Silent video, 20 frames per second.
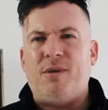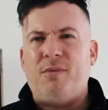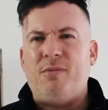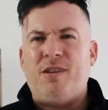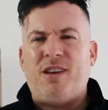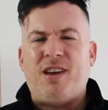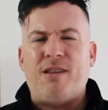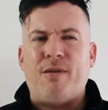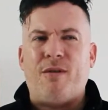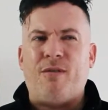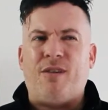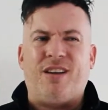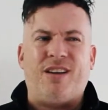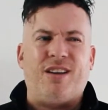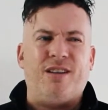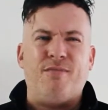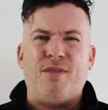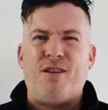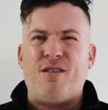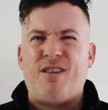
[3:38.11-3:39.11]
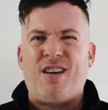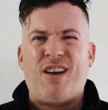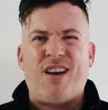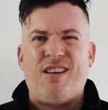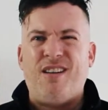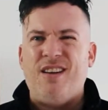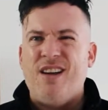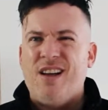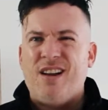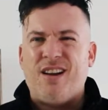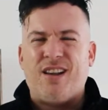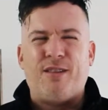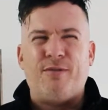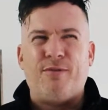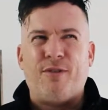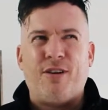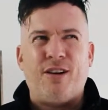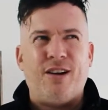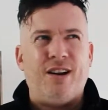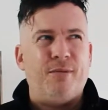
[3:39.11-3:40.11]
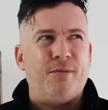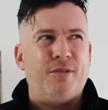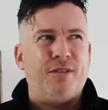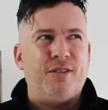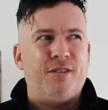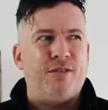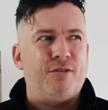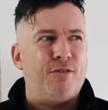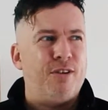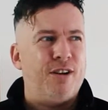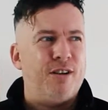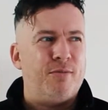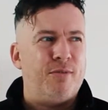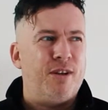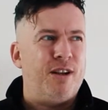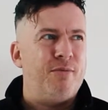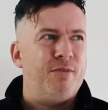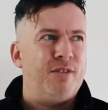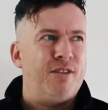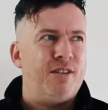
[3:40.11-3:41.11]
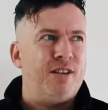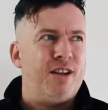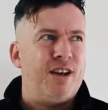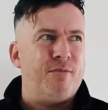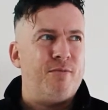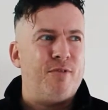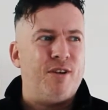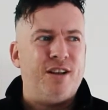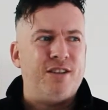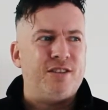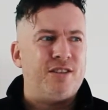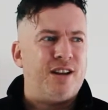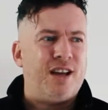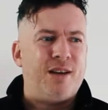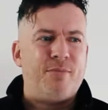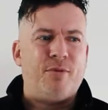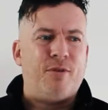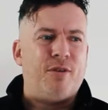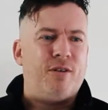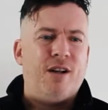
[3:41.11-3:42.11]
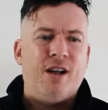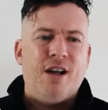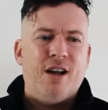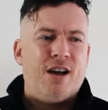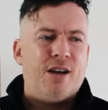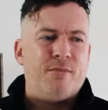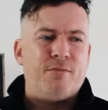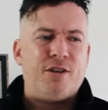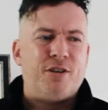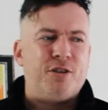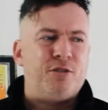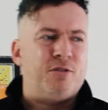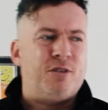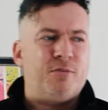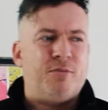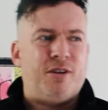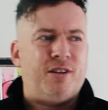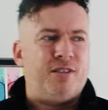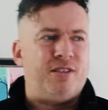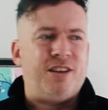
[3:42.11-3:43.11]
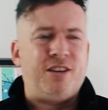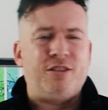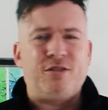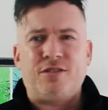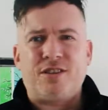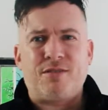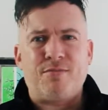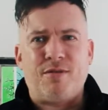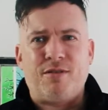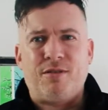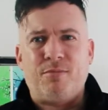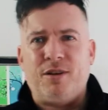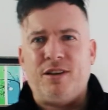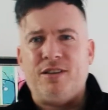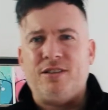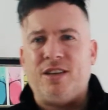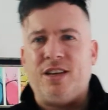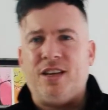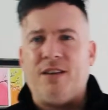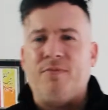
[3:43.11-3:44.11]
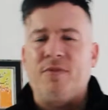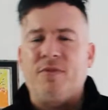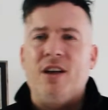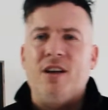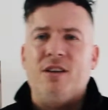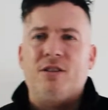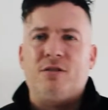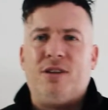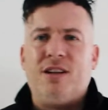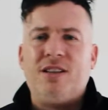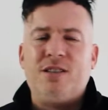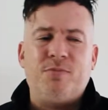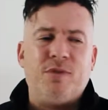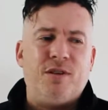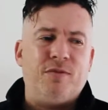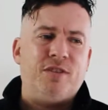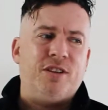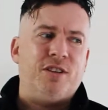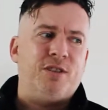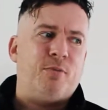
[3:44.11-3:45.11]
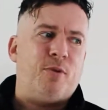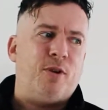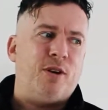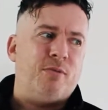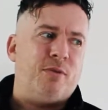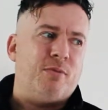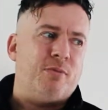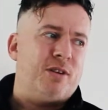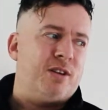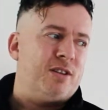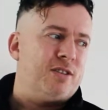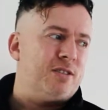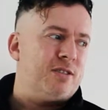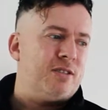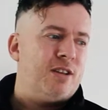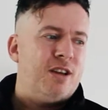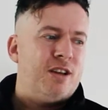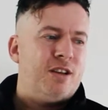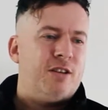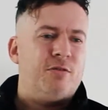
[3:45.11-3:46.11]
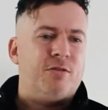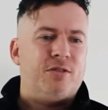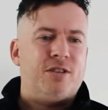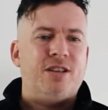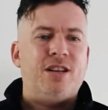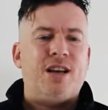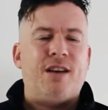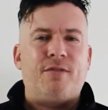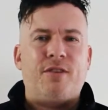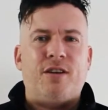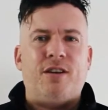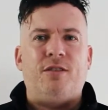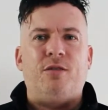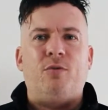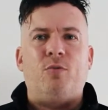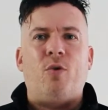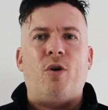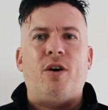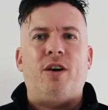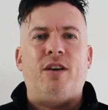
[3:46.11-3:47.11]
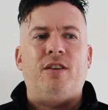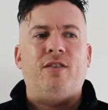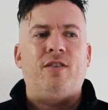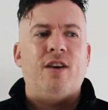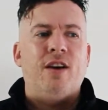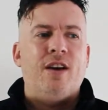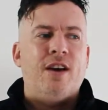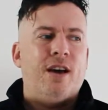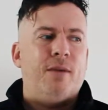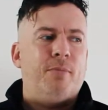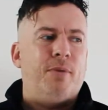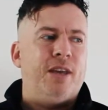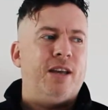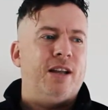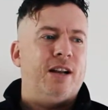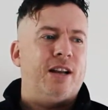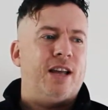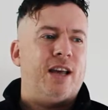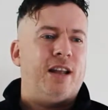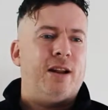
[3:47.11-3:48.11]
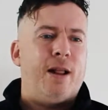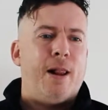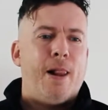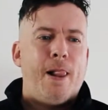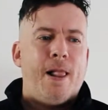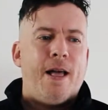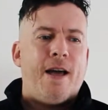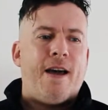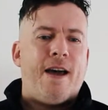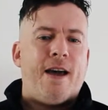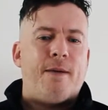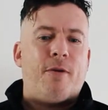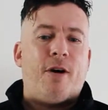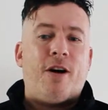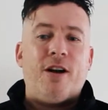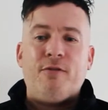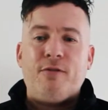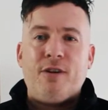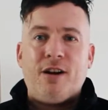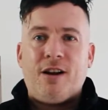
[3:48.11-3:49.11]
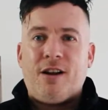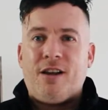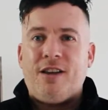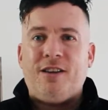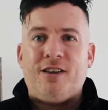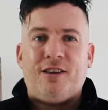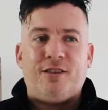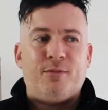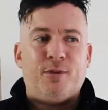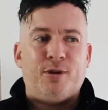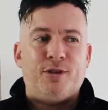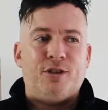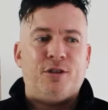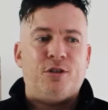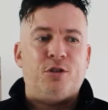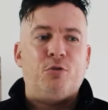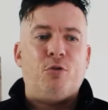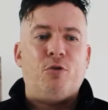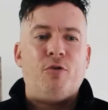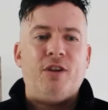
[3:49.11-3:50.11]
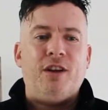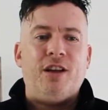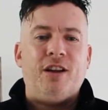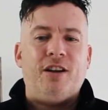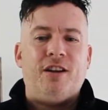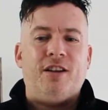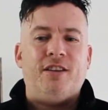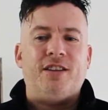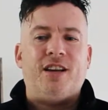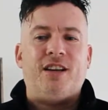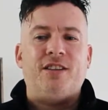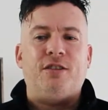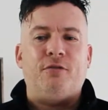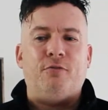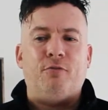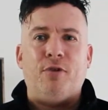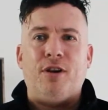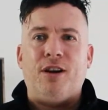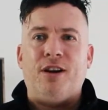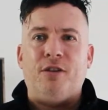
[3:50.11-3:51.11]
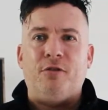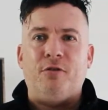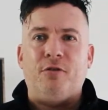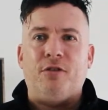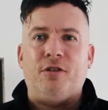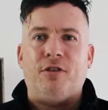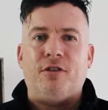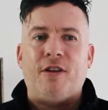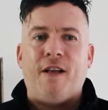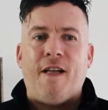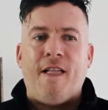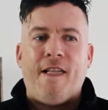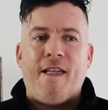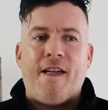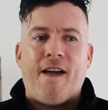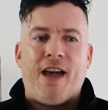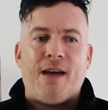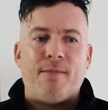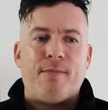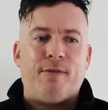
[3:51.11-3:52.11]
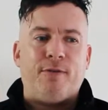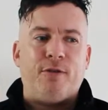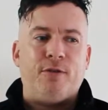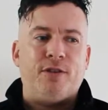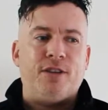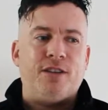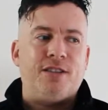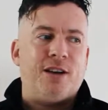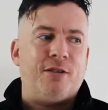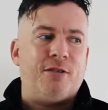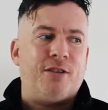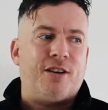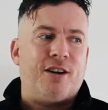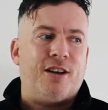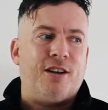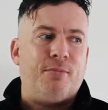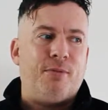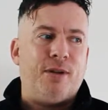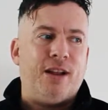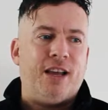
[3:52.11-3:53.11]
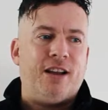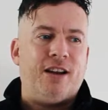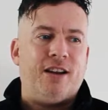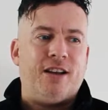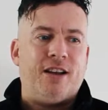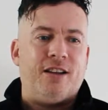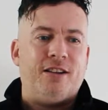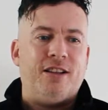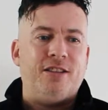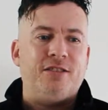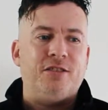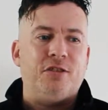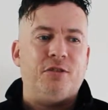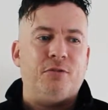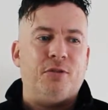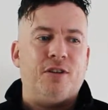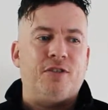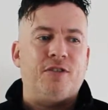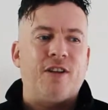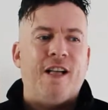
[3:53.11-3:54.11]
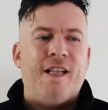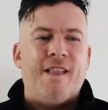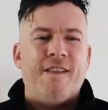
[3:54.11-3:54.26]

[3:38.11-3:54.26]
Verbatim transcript: Maybe it came out like in America, like a very limited re limited um, release on that, but I'm not sure, but I think it just came out on the PC. So that's a bit of a disappointment because, you know, it didn't have kind of the wide appeal then. Um, I really like it because the story in it is actually really good. Um, if you sit down and kind of play it and, and listen to it.